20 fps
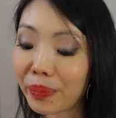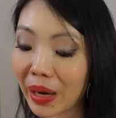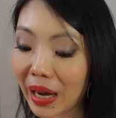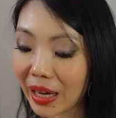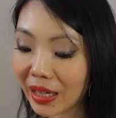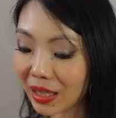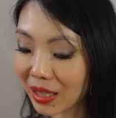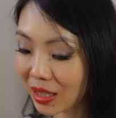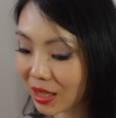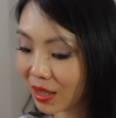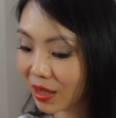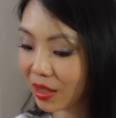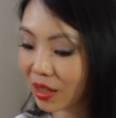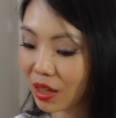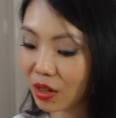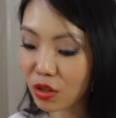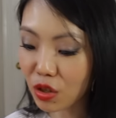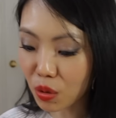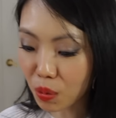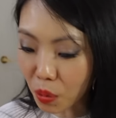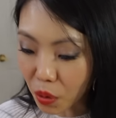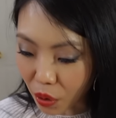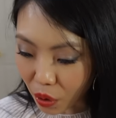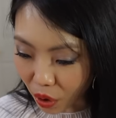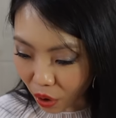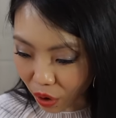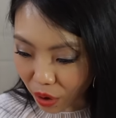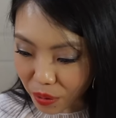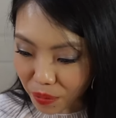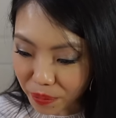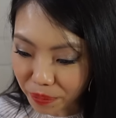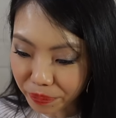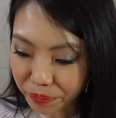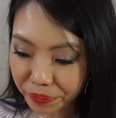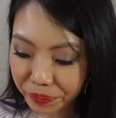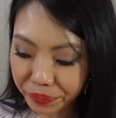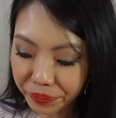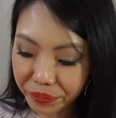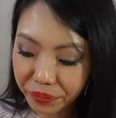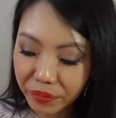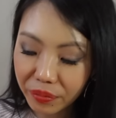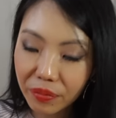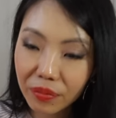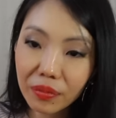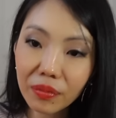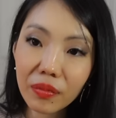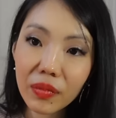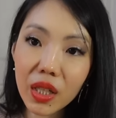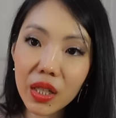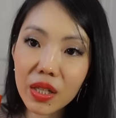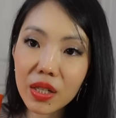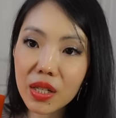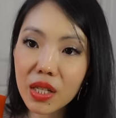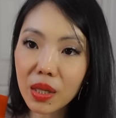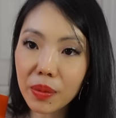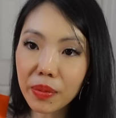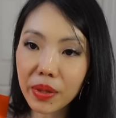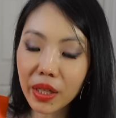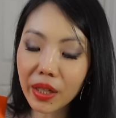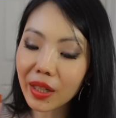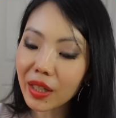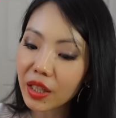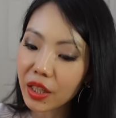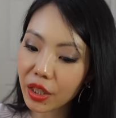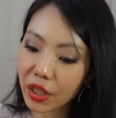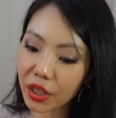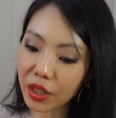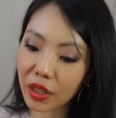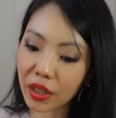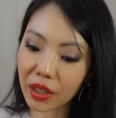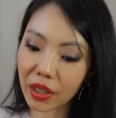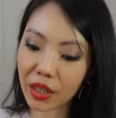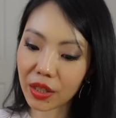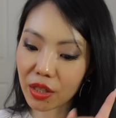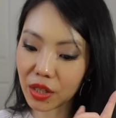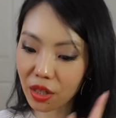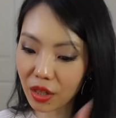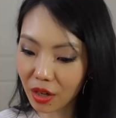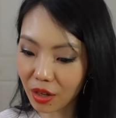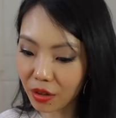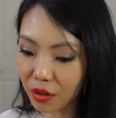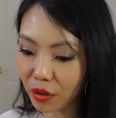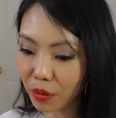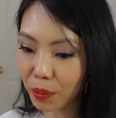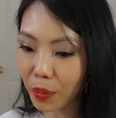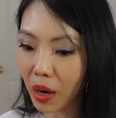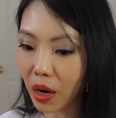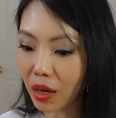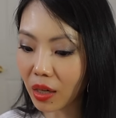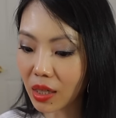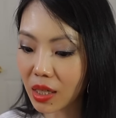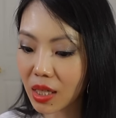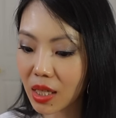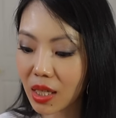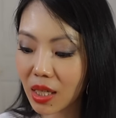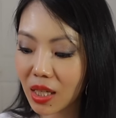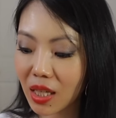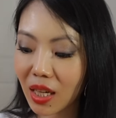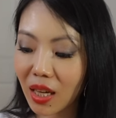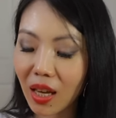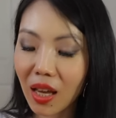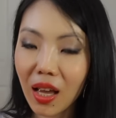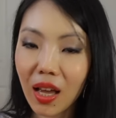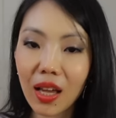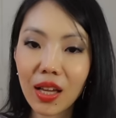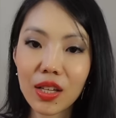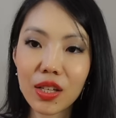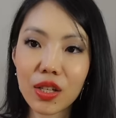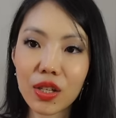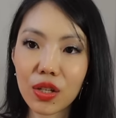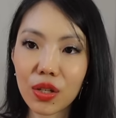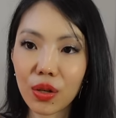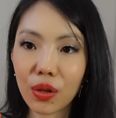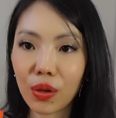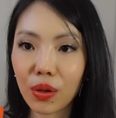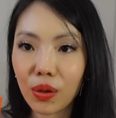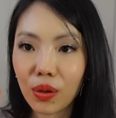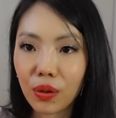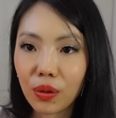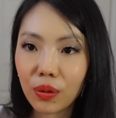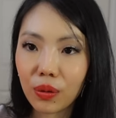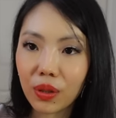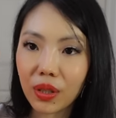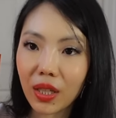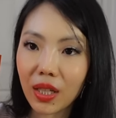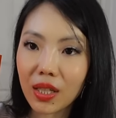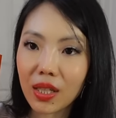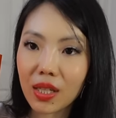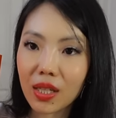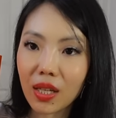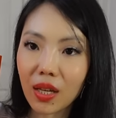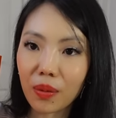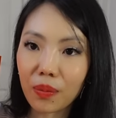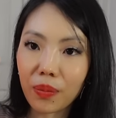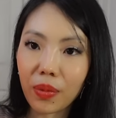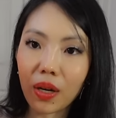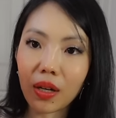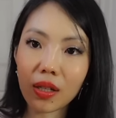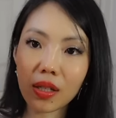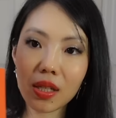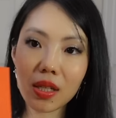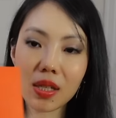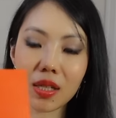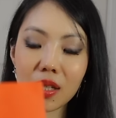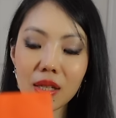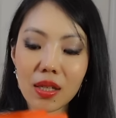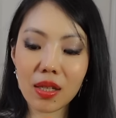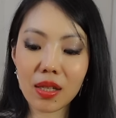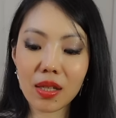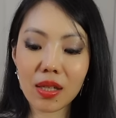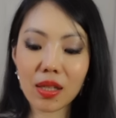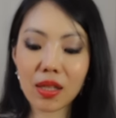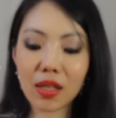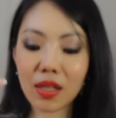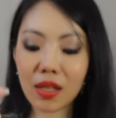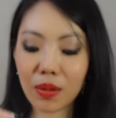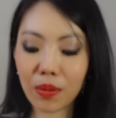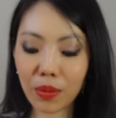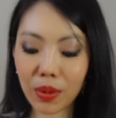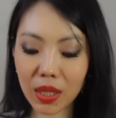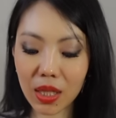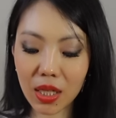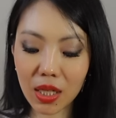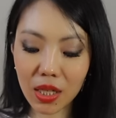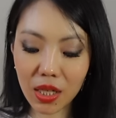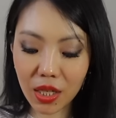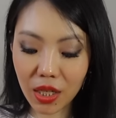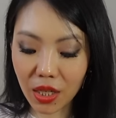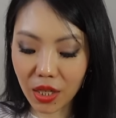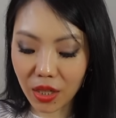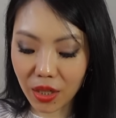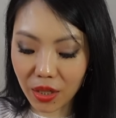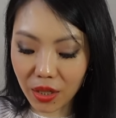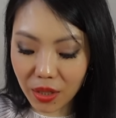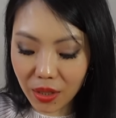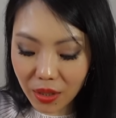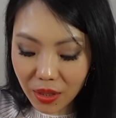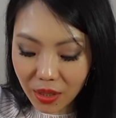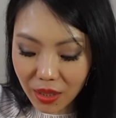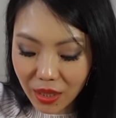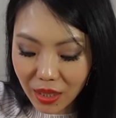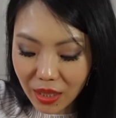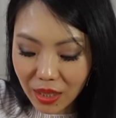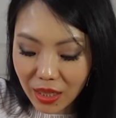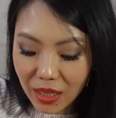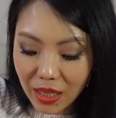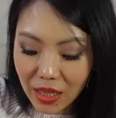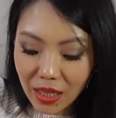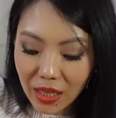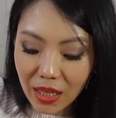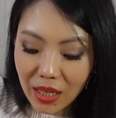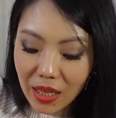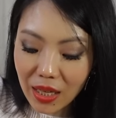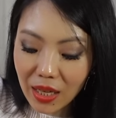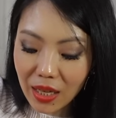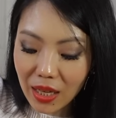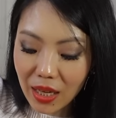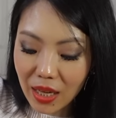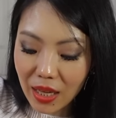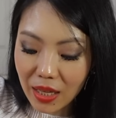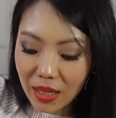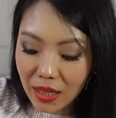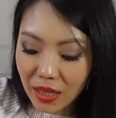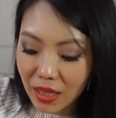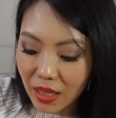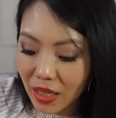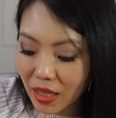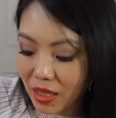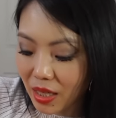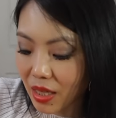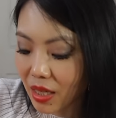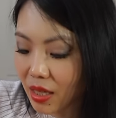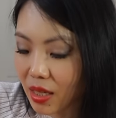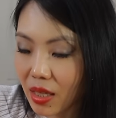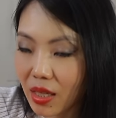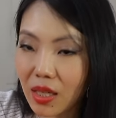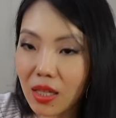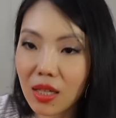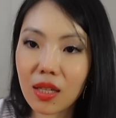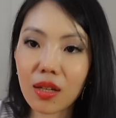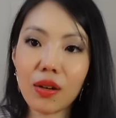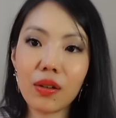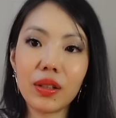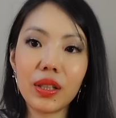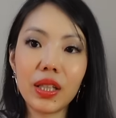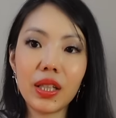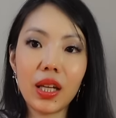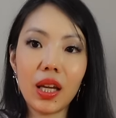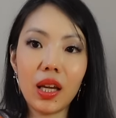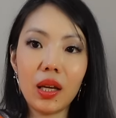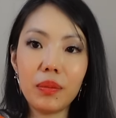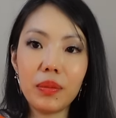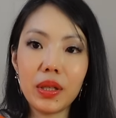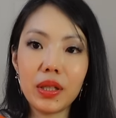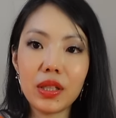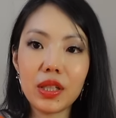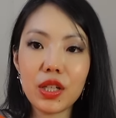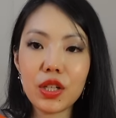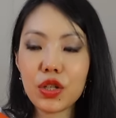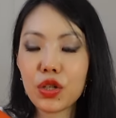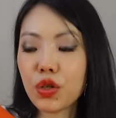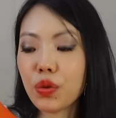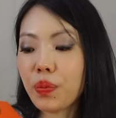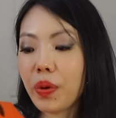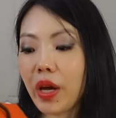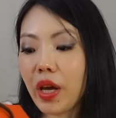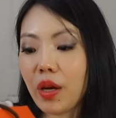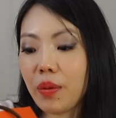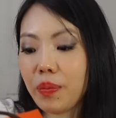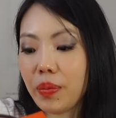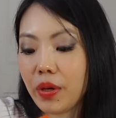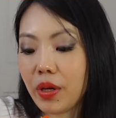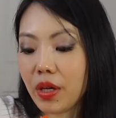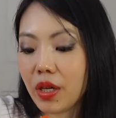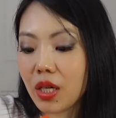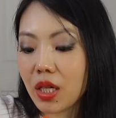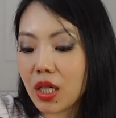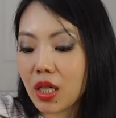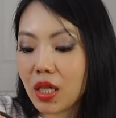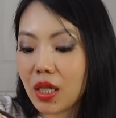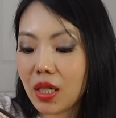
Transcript: but there's more. There's something in here and there's another box. So let's unbox what's in here. And this only came in tissue paper.